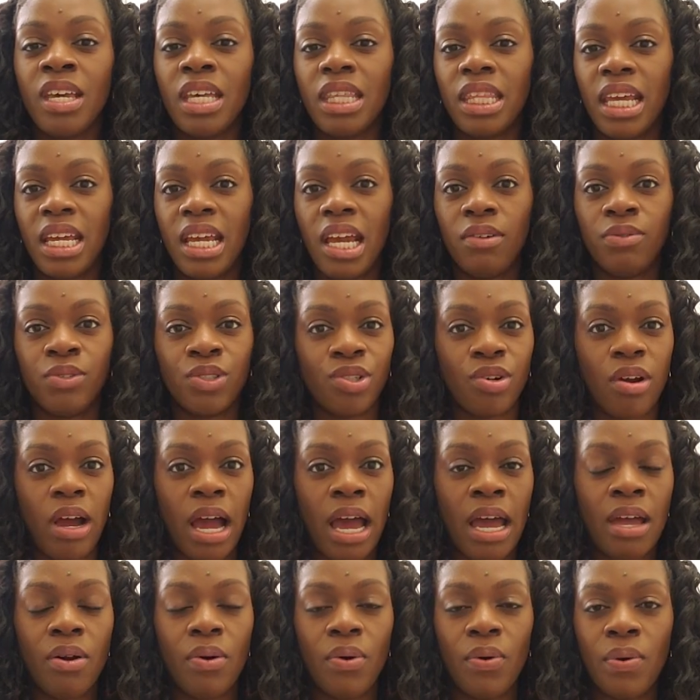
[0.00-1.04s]
they have
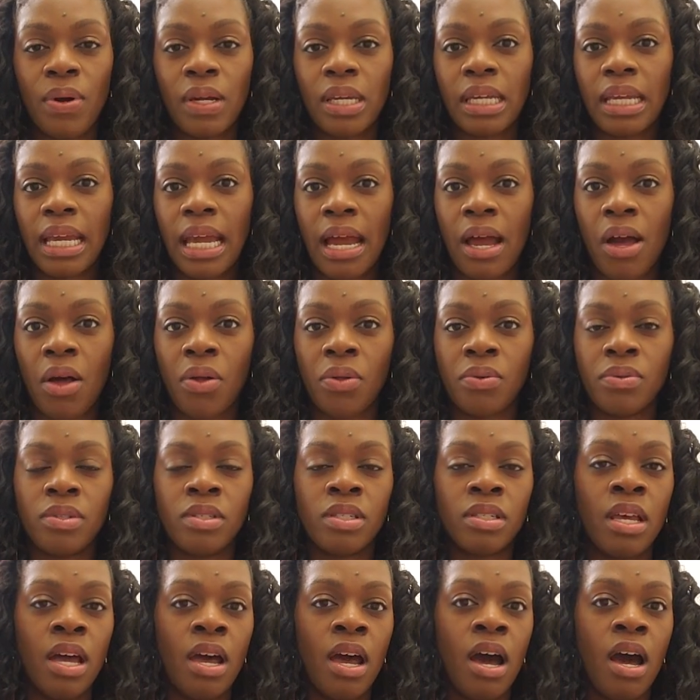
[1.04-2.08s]
tried on
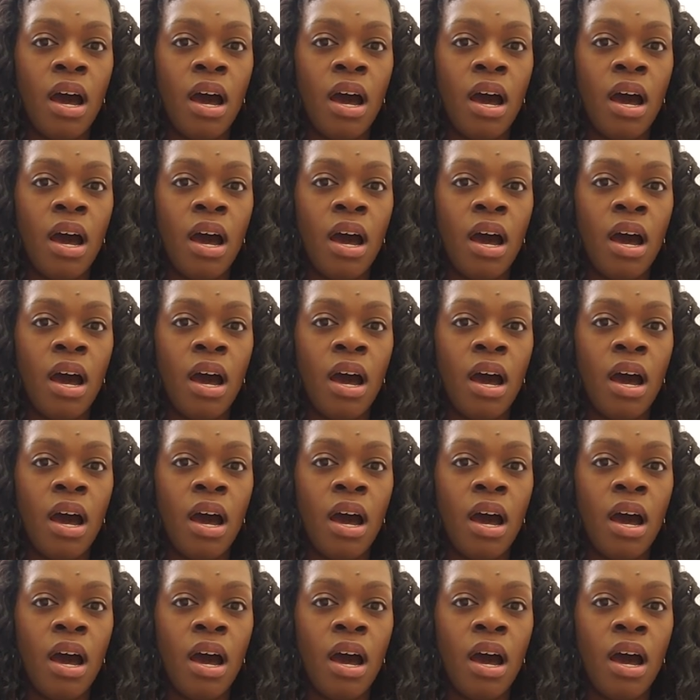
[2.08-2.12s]
gowns